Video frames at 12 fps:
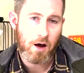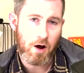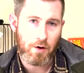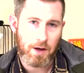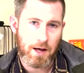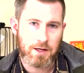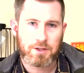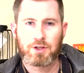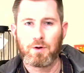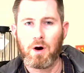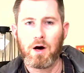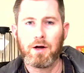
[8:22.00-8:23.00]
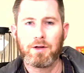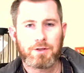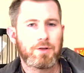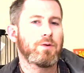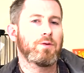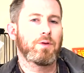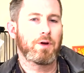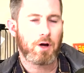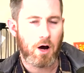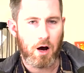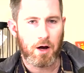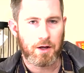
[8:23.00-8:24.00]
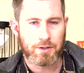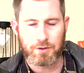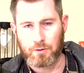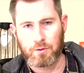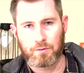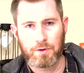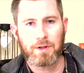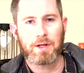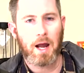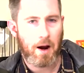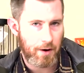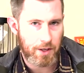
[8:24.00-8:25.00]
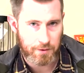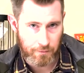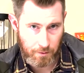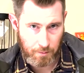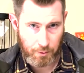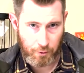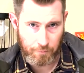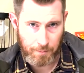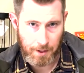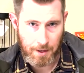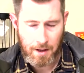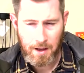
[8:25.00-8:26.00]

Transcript: Okay, so on to the cons, or really areas for improvement.